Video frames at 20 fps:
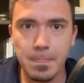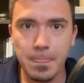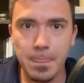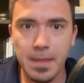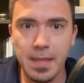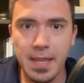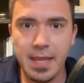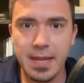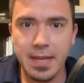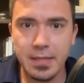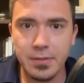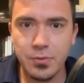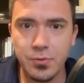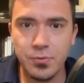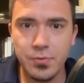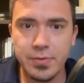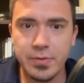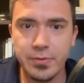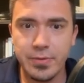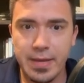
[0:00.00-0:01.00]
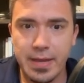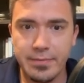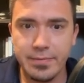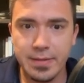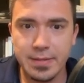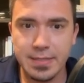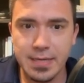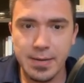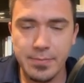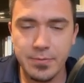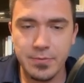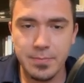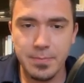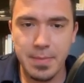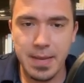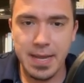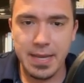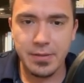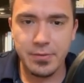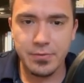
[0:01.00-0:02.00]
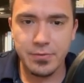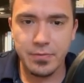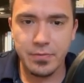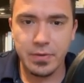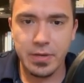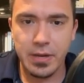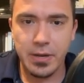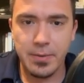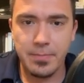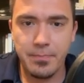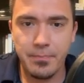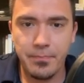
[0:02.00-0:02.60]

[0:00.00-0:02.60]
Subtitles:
And I do still have the times miles over here.